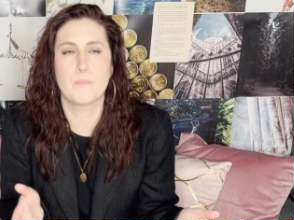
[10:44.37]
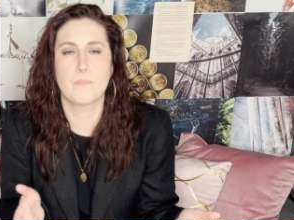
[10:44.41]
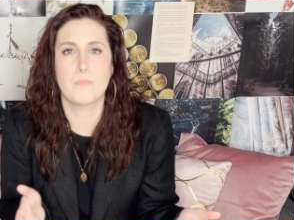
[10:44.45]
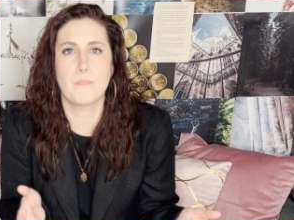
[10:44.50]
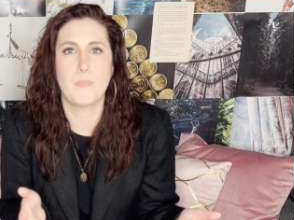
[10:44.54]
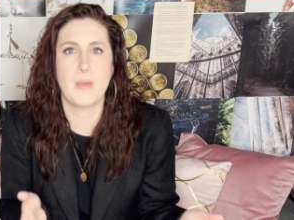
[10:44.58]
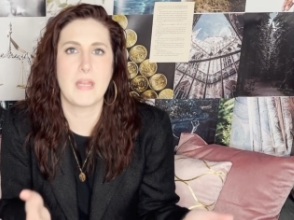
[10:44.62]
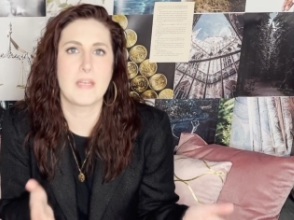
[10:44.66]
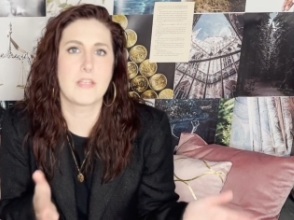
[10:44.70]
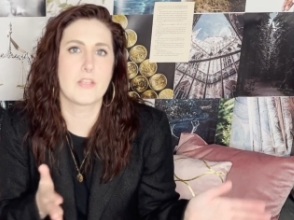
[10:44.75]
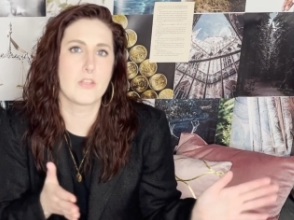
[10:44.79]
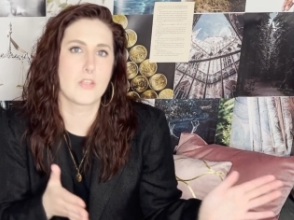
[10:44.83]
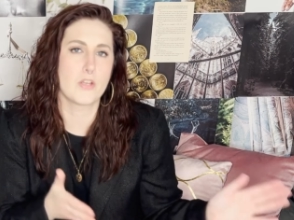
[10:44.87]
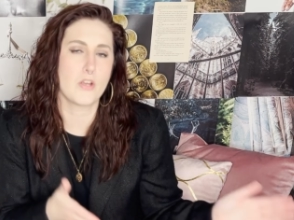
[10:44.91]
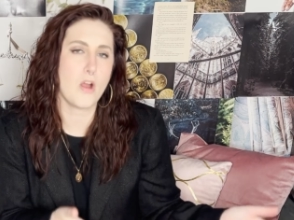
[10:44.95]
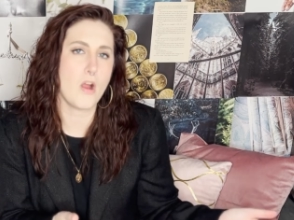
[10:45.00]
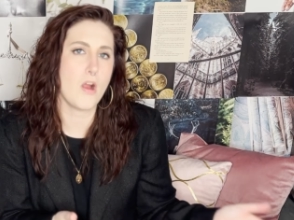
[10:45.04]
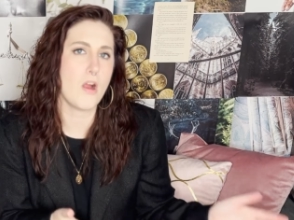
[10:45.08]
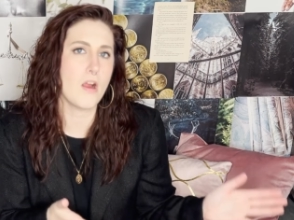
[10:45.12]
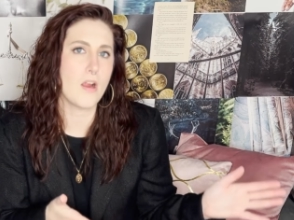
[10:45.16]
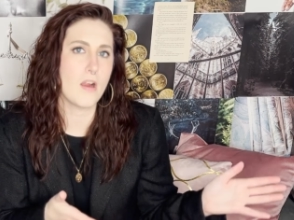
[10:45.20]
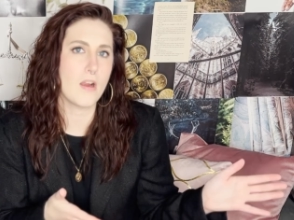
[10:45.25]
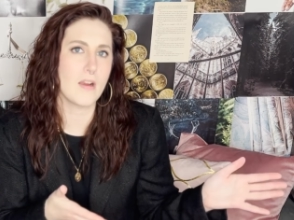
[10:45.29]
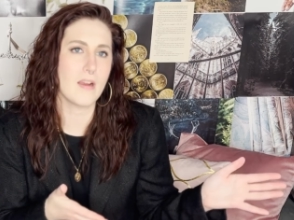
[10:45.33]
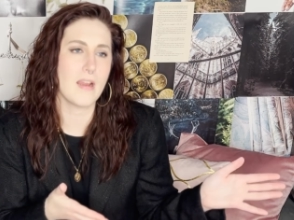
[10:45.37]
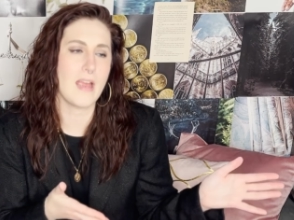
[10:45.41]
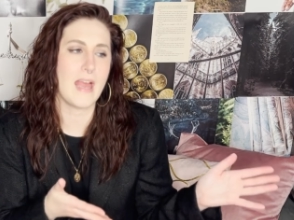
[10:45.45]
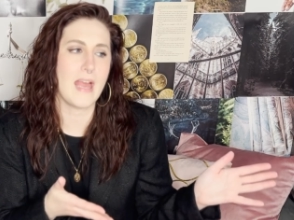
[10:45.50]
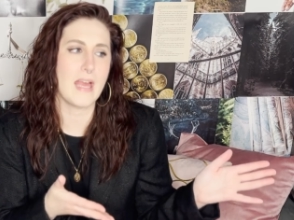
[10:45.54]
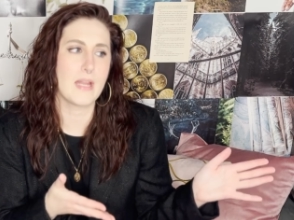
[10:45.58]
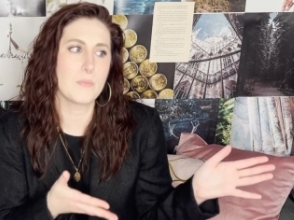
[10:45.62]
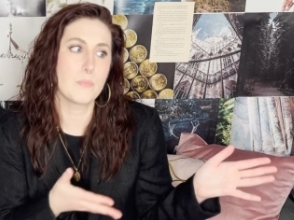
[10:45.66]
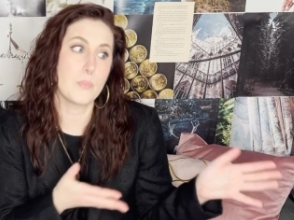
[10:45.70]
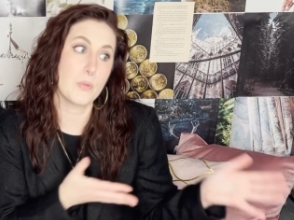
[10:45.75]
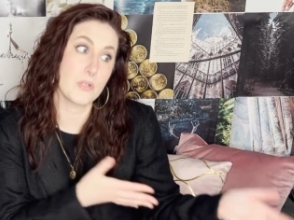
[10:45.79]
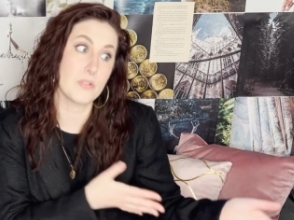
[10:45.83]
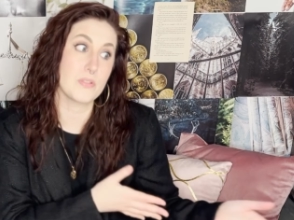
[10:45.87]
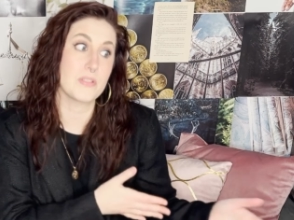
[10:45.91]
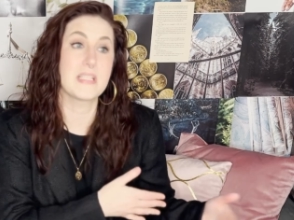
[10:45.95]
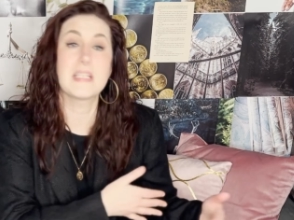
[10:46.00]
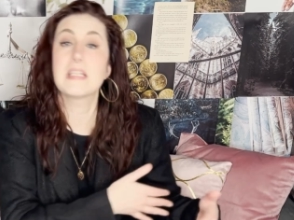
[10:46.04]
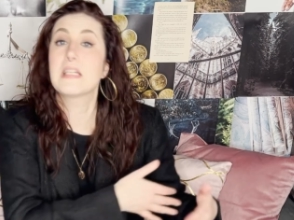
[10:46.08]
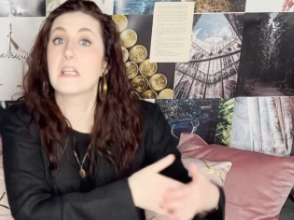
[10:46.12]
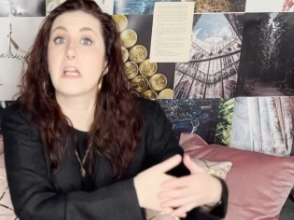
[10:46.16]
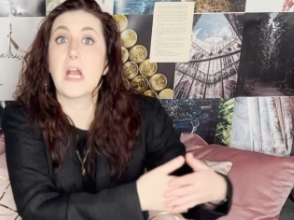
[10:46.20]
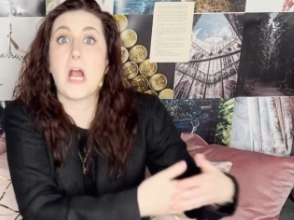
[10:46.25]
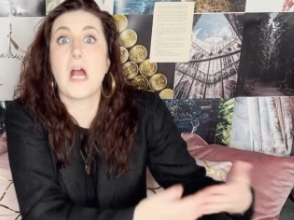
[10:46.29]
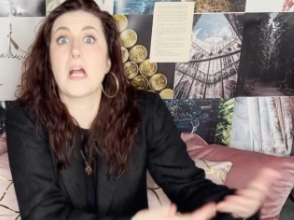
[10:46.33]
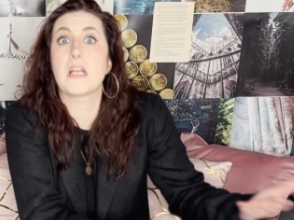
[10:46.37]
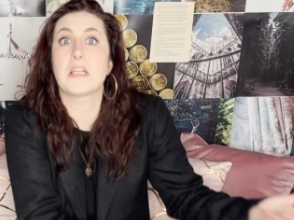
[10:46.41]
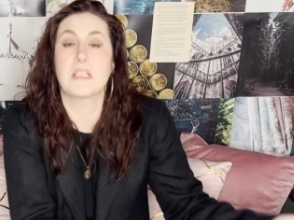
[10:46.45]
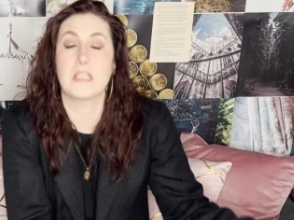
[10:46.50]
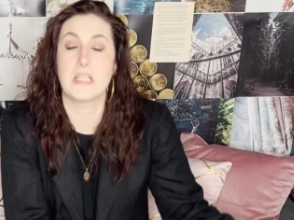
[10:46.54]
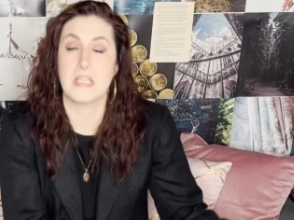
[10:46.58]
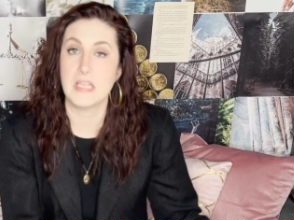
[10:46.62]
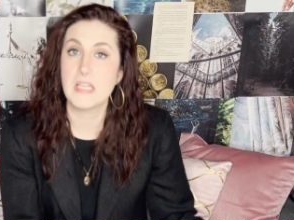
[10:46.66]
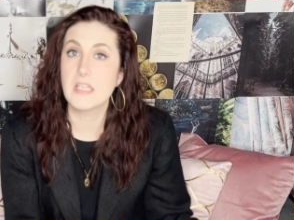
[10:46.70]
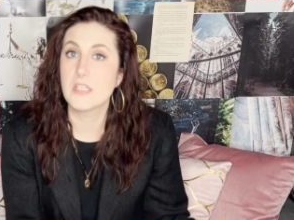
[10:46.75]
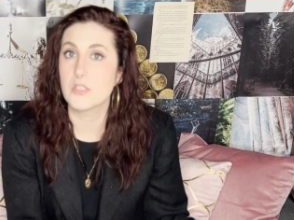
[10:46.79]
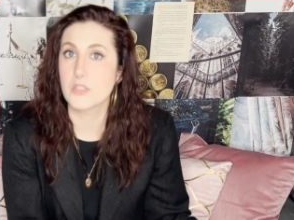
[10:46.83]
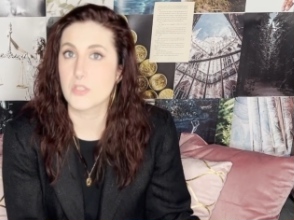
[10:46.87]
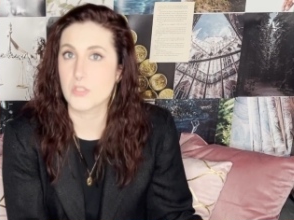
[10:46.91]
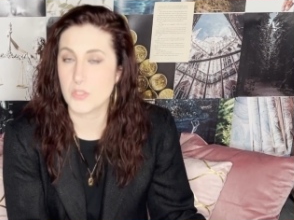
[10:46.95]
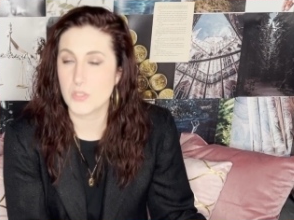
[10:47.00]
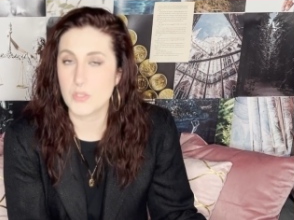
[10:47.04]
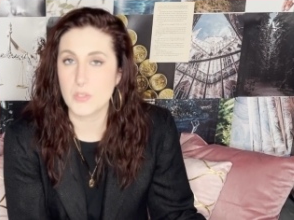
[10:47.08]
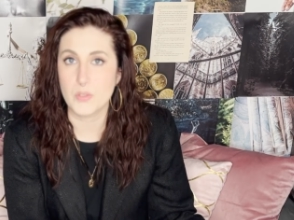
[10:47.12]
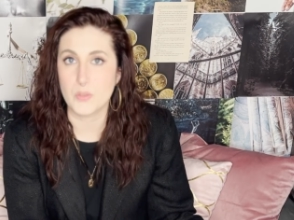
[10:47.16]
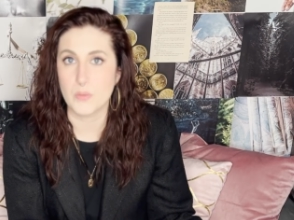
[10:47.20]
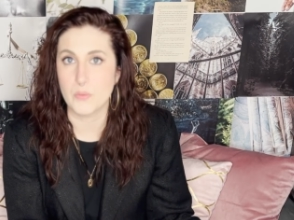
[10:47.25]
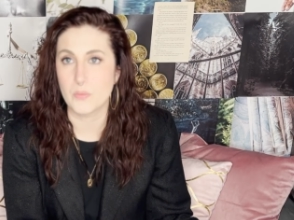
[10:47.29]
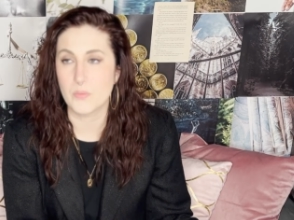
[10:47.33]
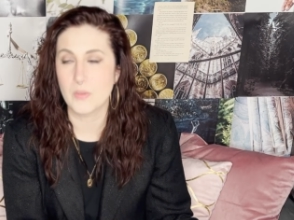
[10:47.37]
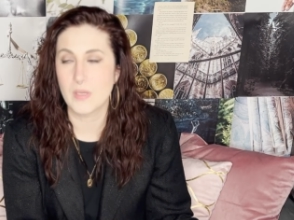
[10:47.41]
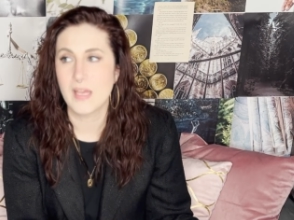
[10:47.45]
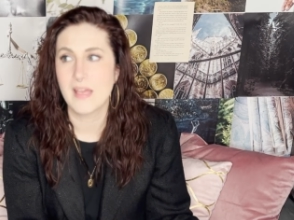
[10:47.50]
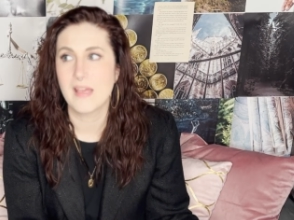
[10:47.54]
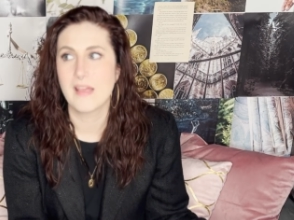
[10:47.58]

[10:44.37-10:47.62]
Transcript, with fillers: been in the car had Percy gotten into